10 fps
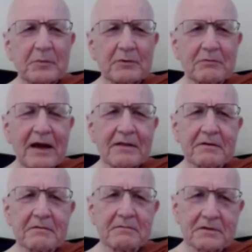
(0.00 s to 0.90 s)
but
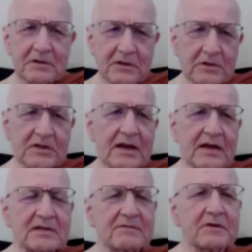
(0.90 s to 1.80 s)
rather to use it
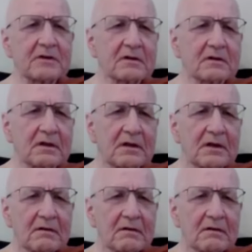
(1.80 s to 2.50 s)
as a vehicle